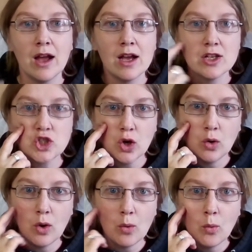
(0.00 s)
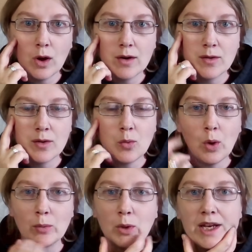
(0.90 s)
So
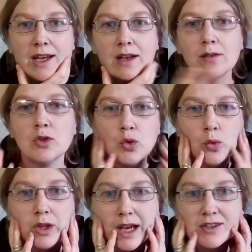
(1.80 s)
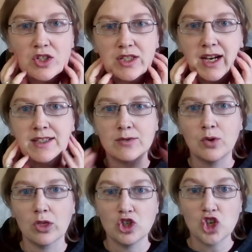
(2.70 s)
when we do the exercises for
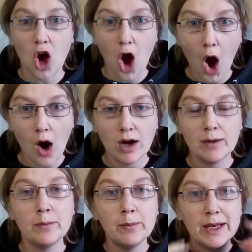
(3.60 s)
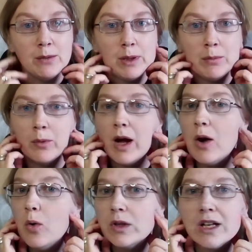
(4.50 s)
the jaw, many people
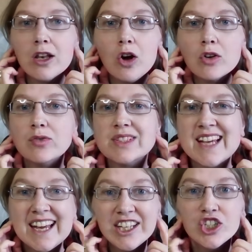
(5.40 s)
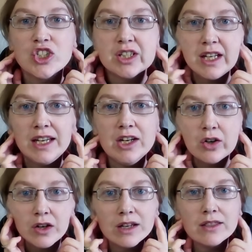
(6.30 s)
hold a lot of tension
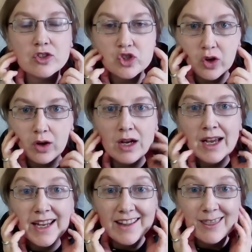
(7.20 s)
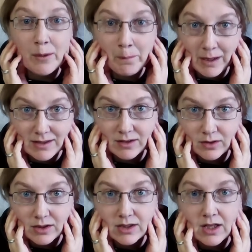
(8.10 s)
here in the jaw, in the
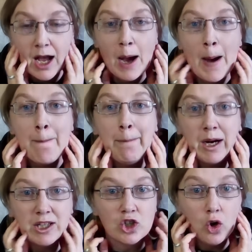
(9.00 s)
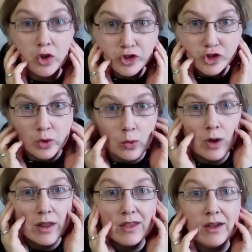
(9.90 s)
muscles, but also
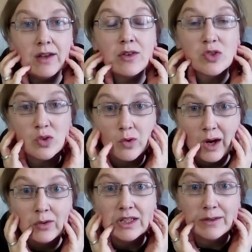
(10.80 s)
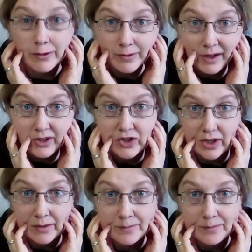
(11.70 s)
the surrounding fascia.